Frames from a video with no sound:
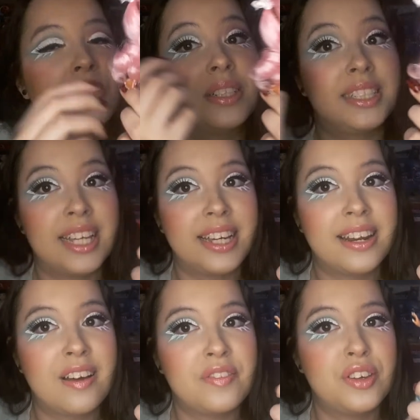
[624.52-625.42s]
into a
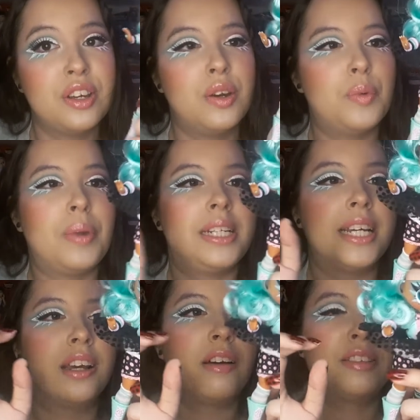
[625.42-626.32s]
second outfit by
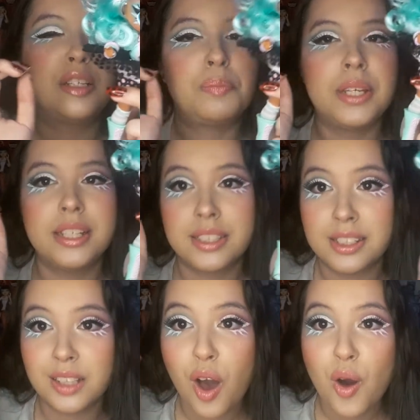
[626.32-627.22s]
taking off some
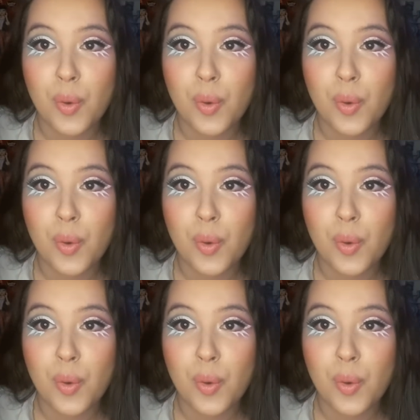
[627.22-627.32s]
pieces,